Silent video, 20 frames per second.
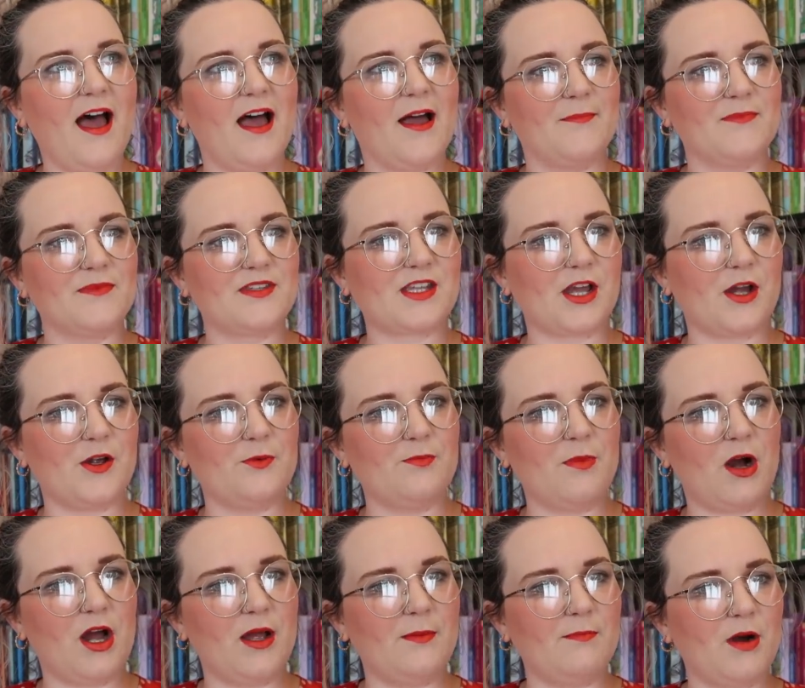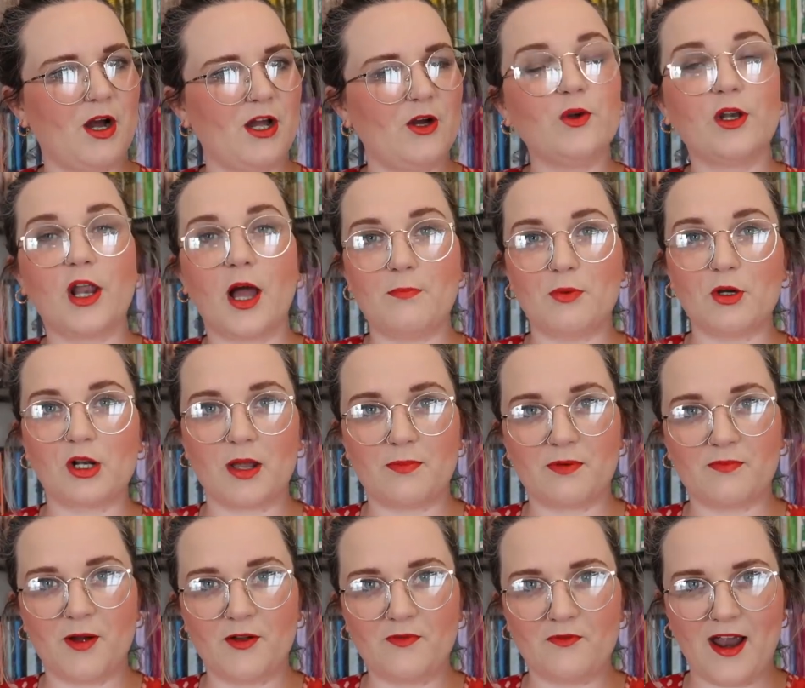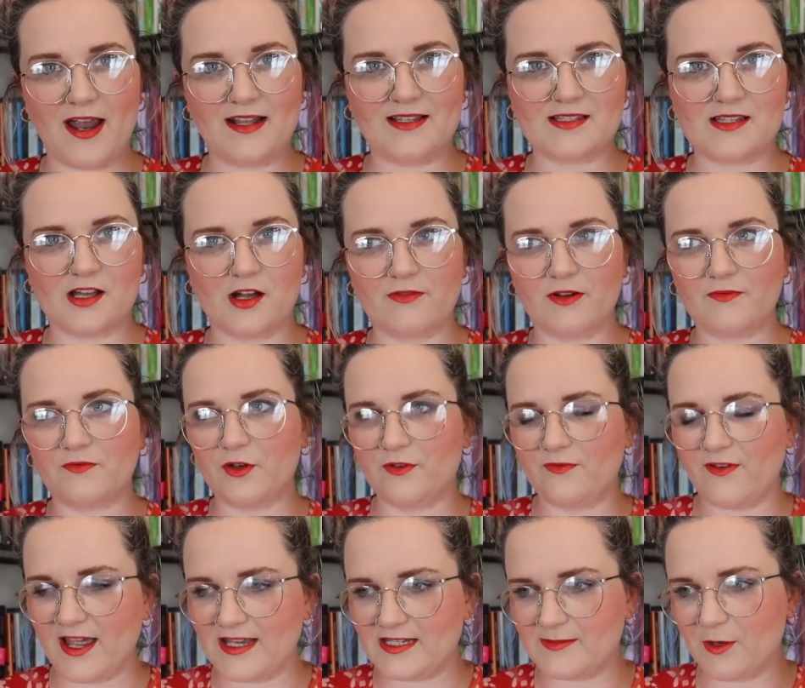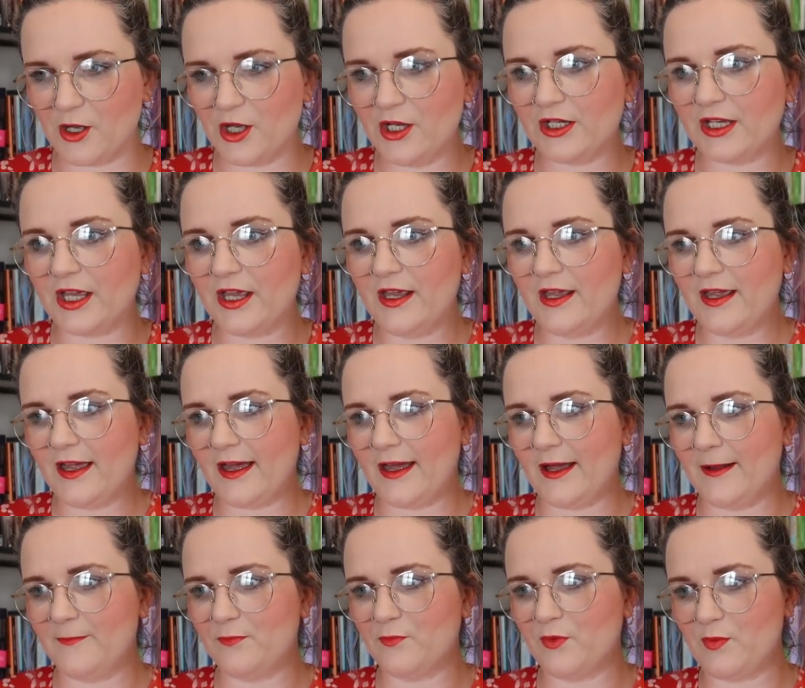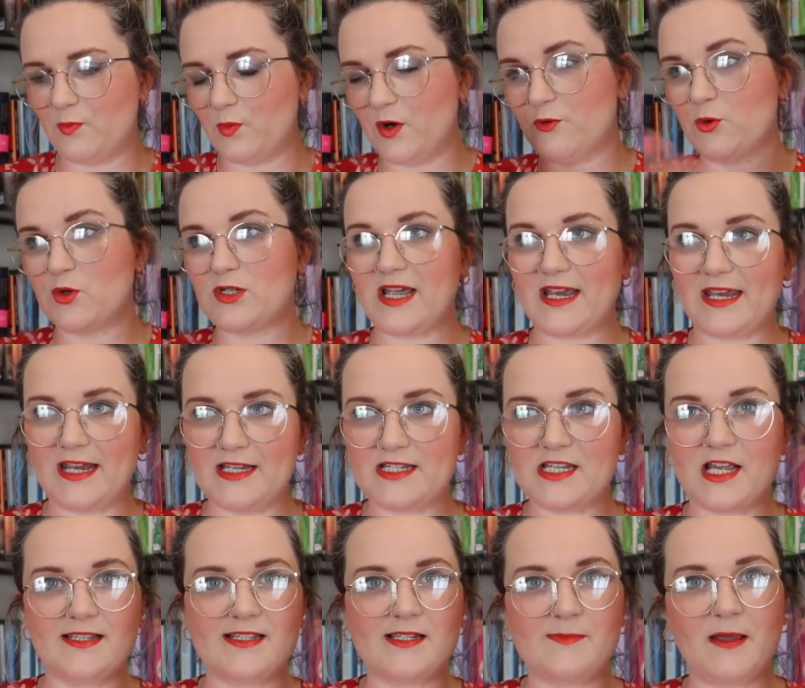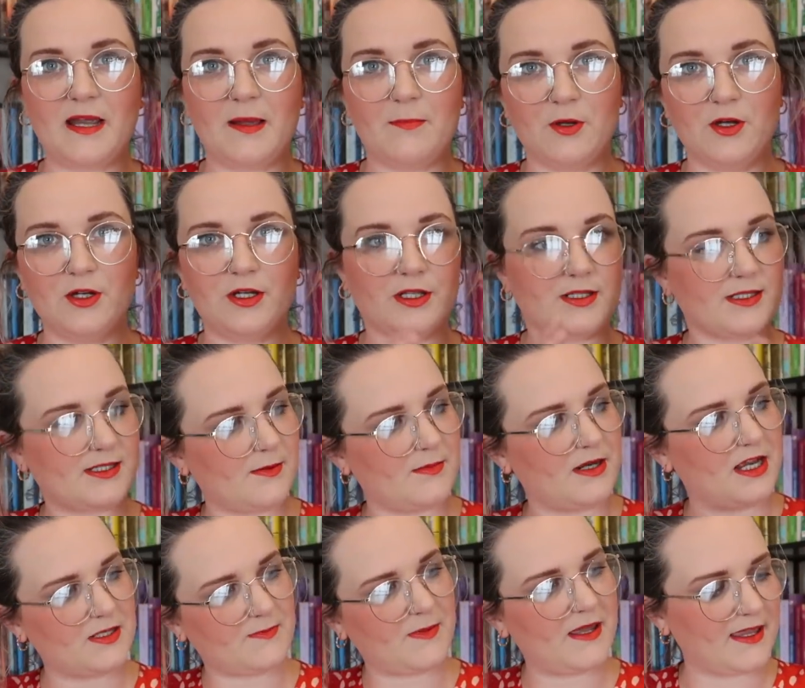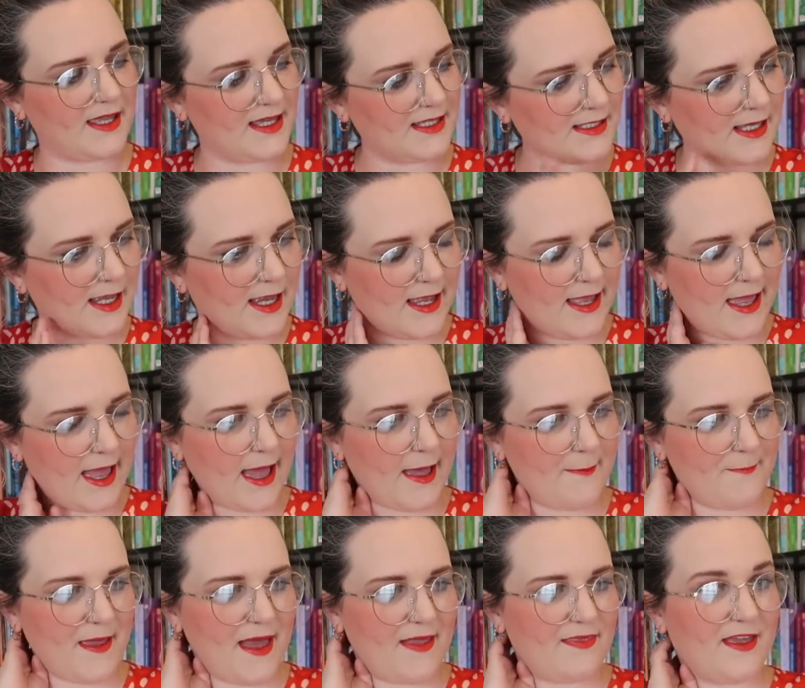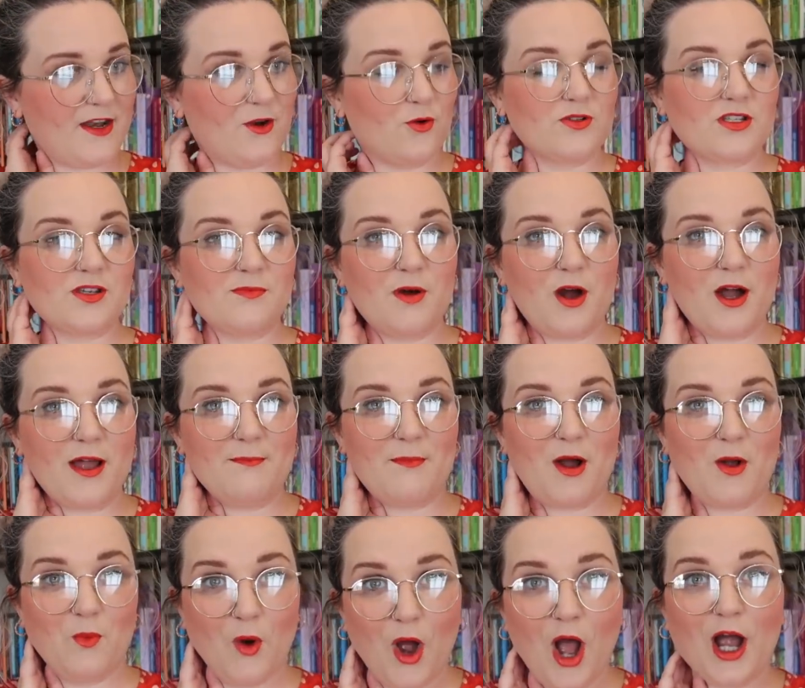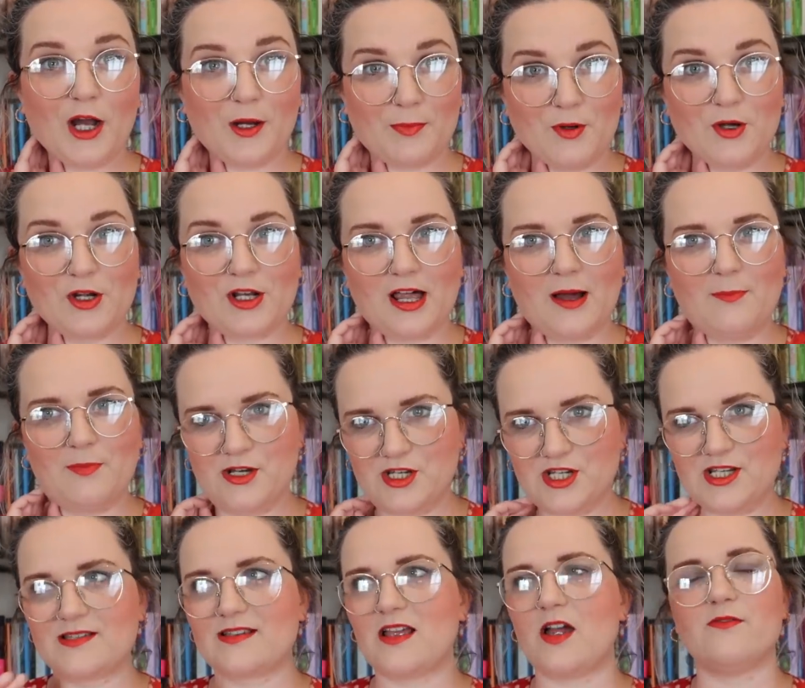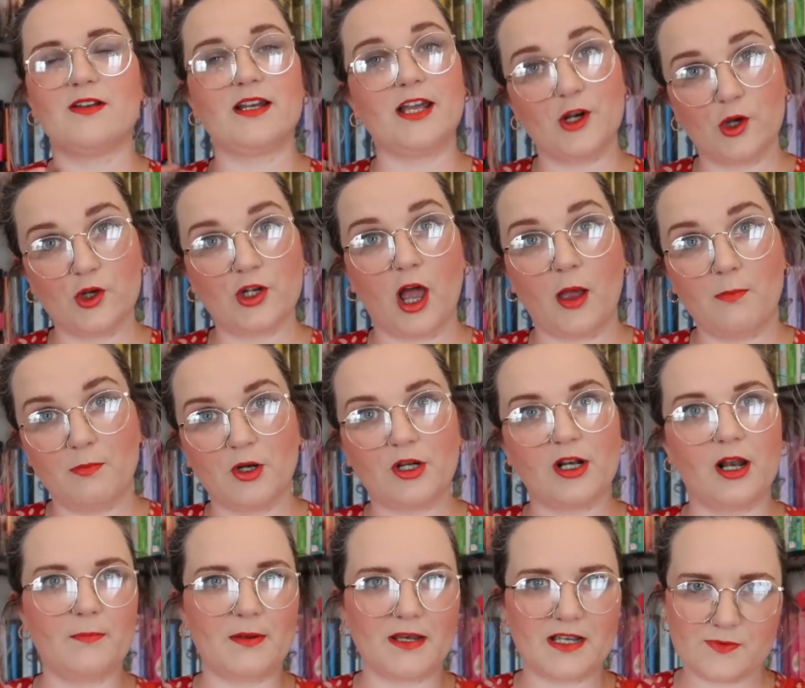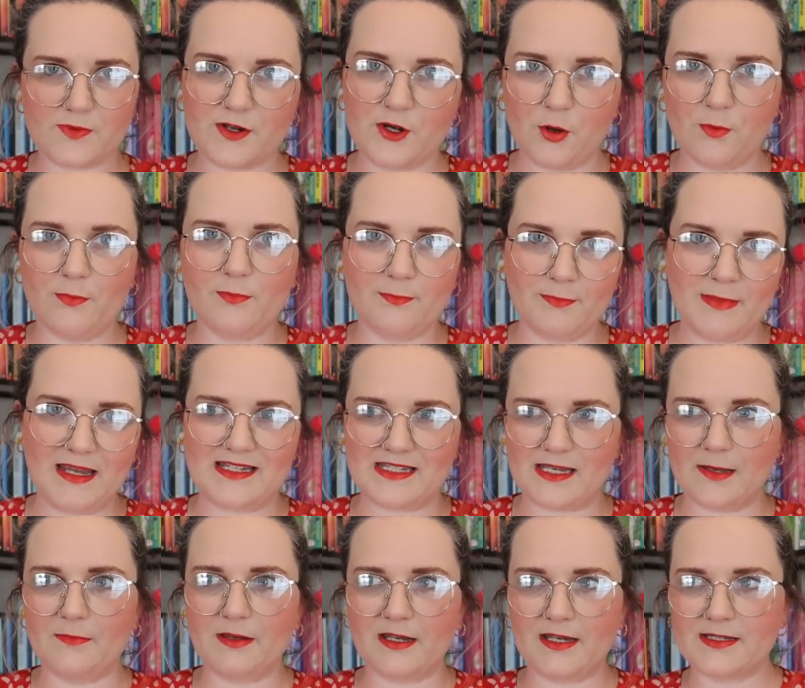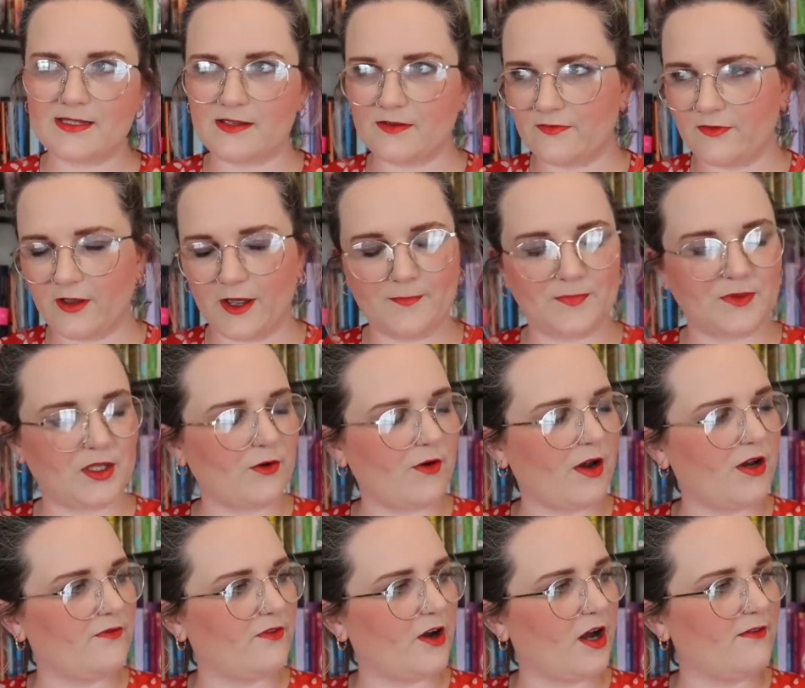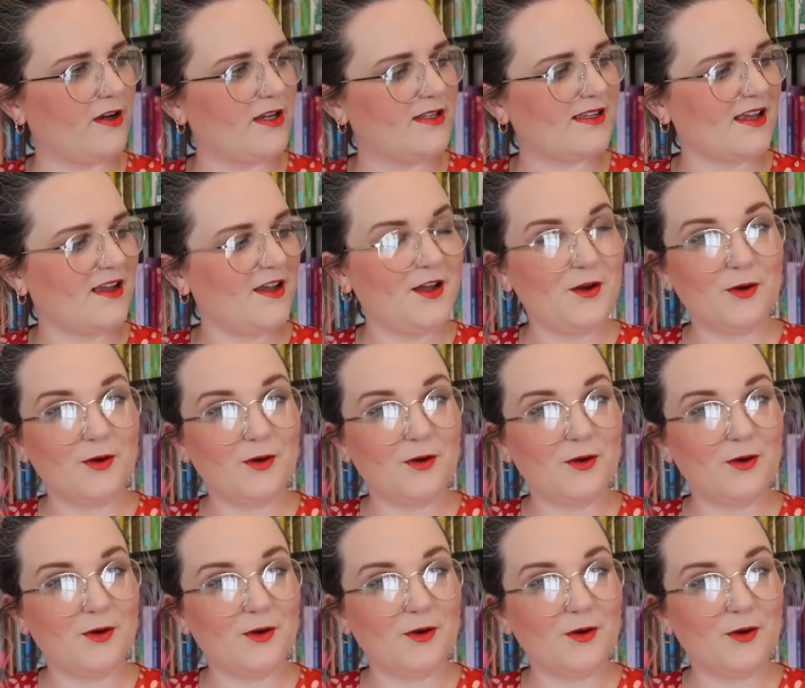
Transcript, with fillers: Um, so my my online book club with my friends that I run through Facebook, um, we, we're all taking it in turns to pick a book, and somebody else picked this. Um, and then also my my work book club, which is currently an online book club because we're not meeting because of um, coronavirus.